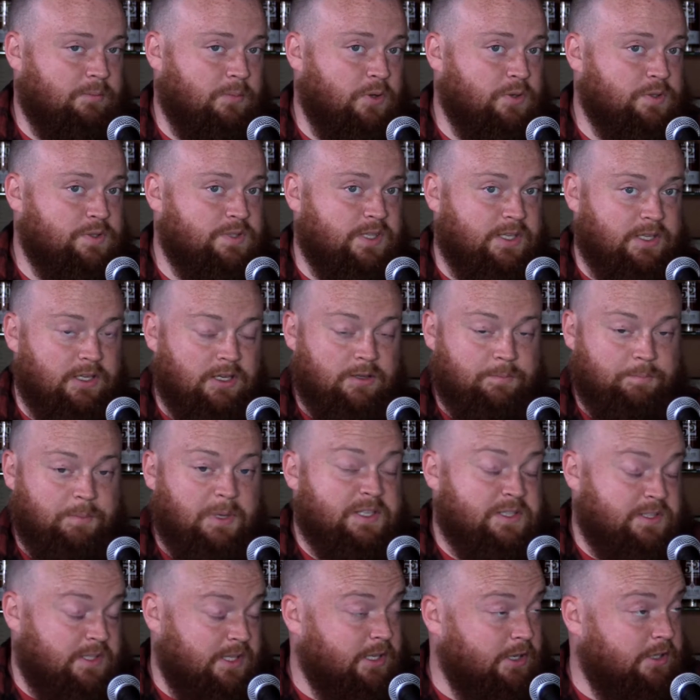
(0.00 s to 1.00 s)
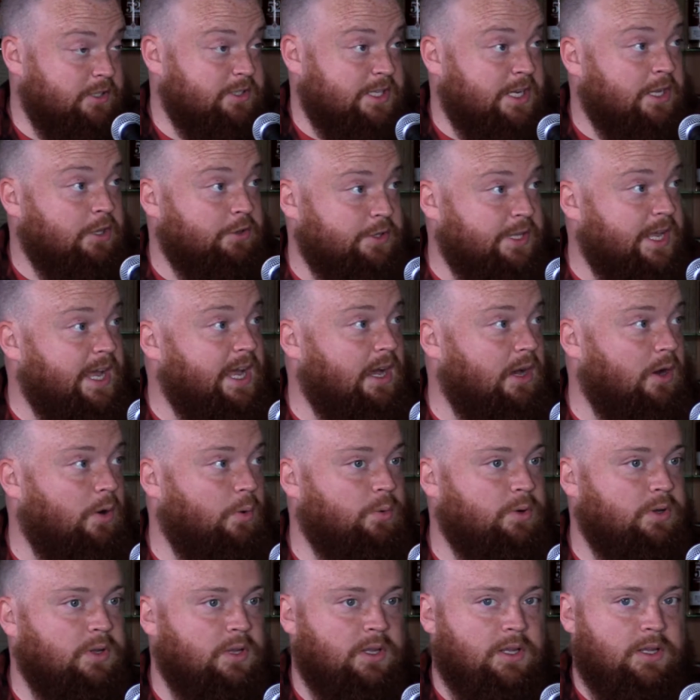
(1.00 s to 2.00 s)
basically until
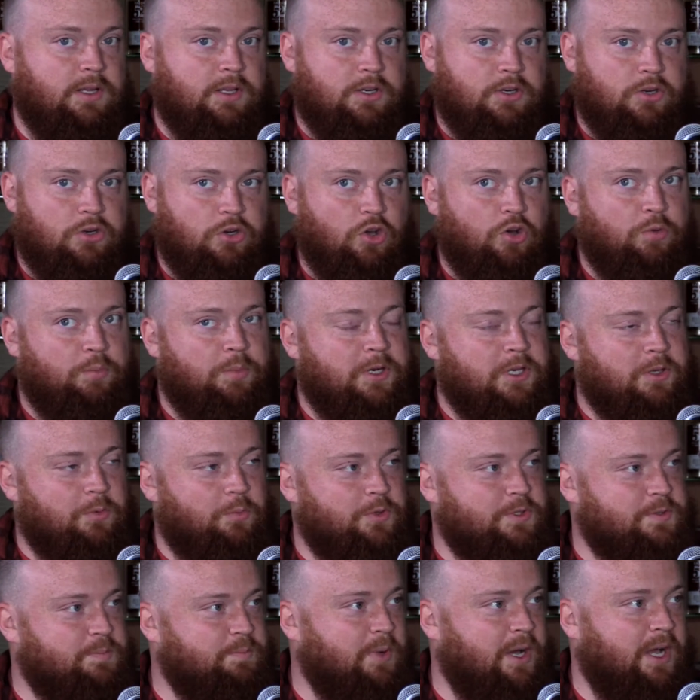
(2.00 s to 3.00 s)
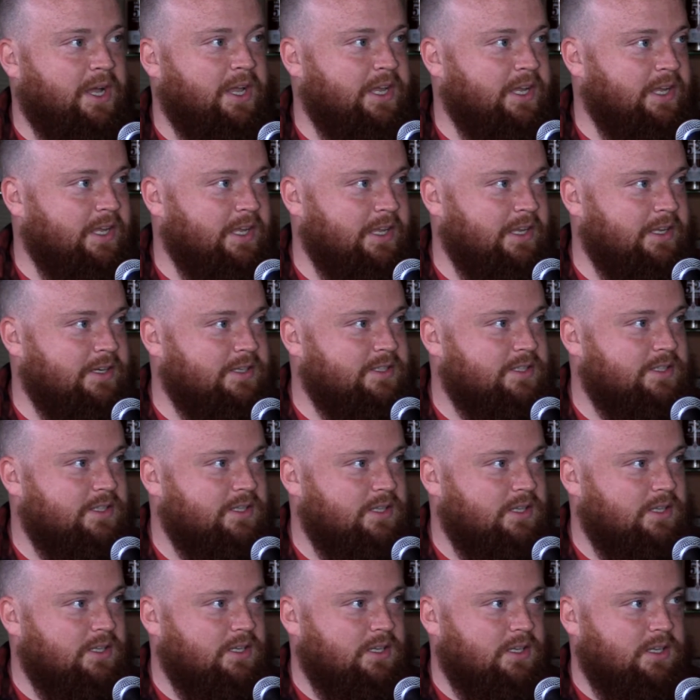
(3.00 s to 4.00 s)
now, nobody was buying it
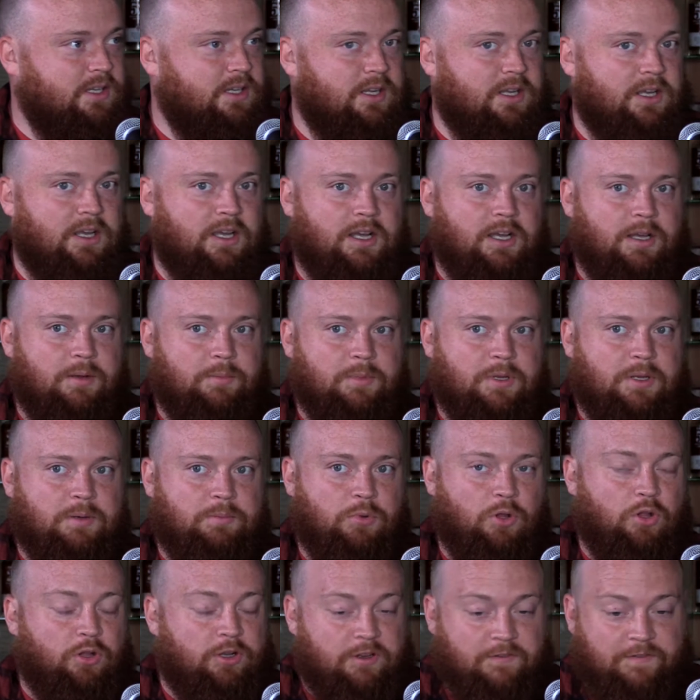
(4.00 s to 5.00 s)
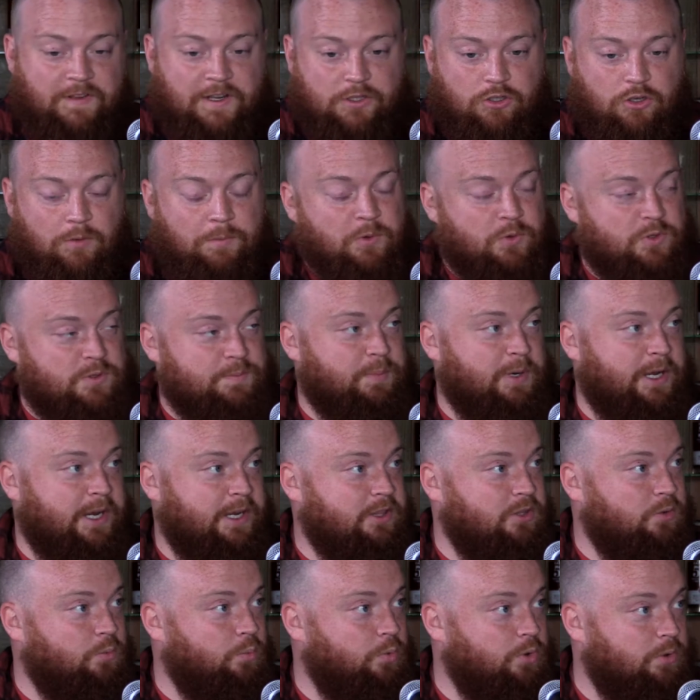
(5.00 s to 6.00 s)
in bulk. In fact, nobody was
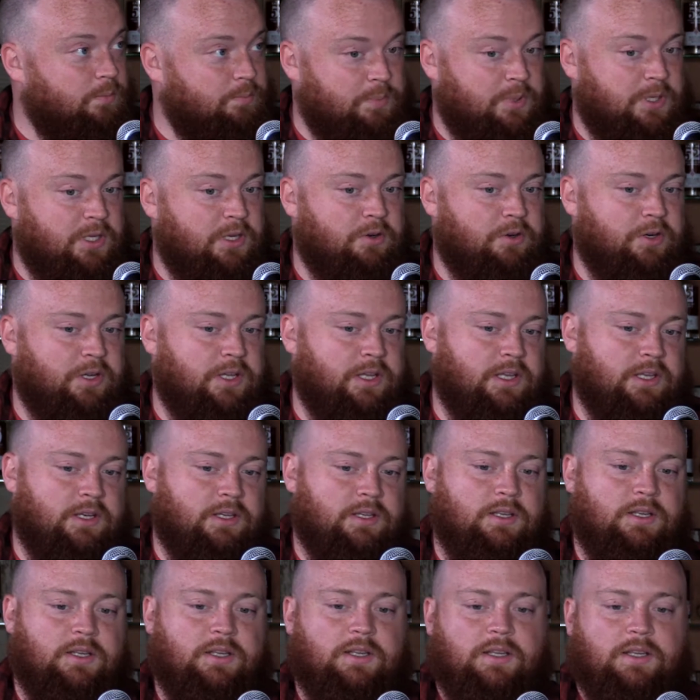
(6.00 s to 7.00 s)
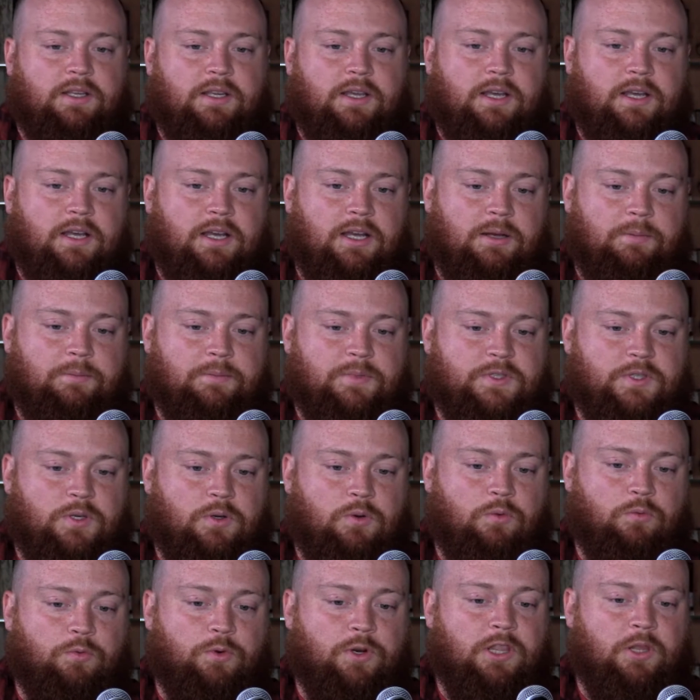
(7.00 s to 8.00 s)
buying the wood, period.
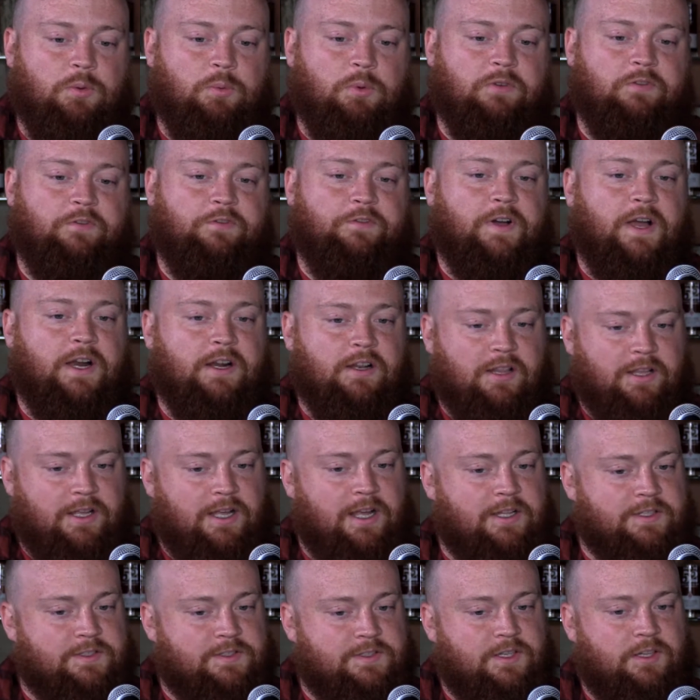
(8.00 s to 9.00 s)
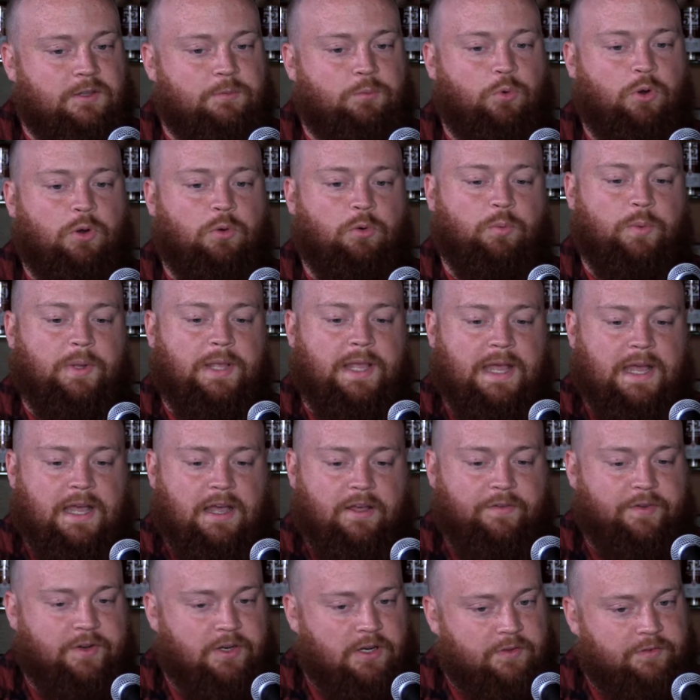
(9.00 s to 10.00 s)
So really, we've finally gotten to the point where we
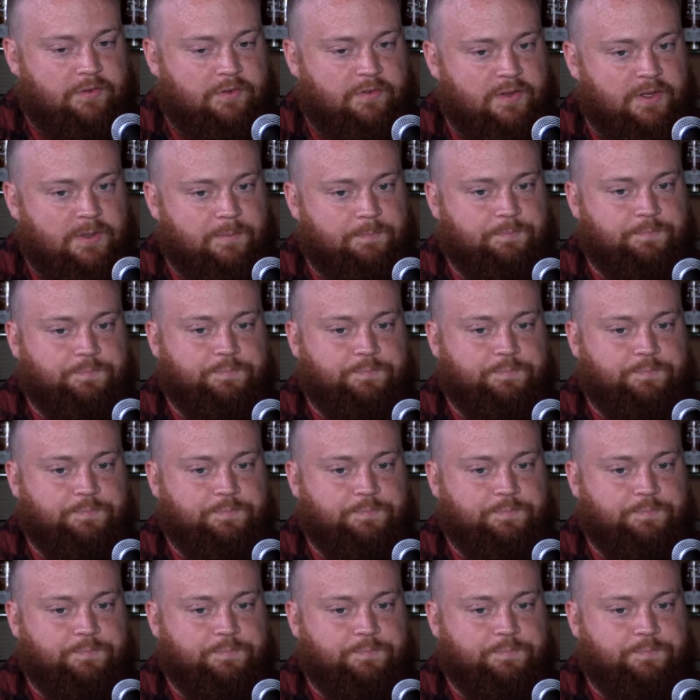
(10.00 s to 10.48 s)
have enough of it,